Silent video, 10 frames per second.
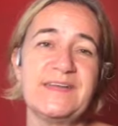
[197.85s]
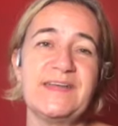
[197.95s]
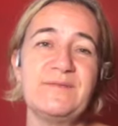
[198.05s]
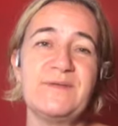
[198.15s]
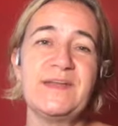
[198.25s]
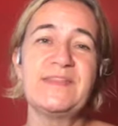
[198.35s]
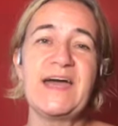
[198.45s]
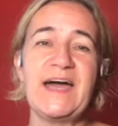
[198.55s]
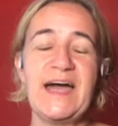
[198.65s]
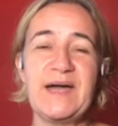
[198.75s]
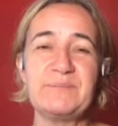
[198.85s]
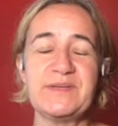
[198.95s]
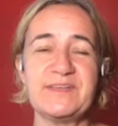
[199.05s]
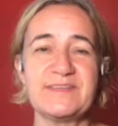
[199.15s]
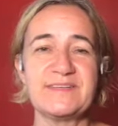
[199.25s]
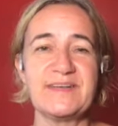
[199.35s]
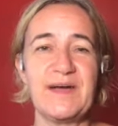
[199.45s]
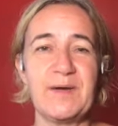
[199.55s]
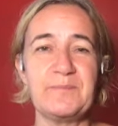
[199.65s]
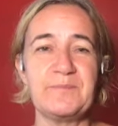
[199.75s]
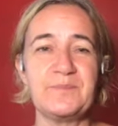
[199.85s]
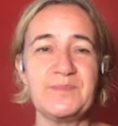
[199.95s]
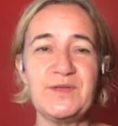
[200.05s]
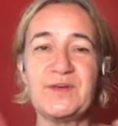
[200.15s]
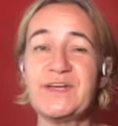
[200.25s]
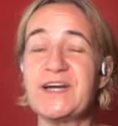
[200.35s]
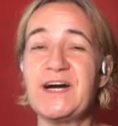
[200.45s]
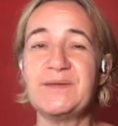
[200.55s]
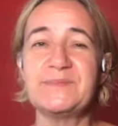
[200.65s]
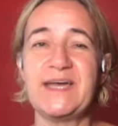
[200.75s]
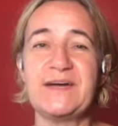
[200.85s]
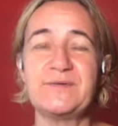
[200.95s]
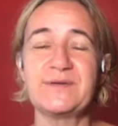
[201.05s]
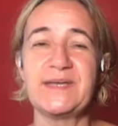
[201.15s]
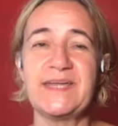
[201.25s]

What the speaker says: And when that happens, you're going to calm down.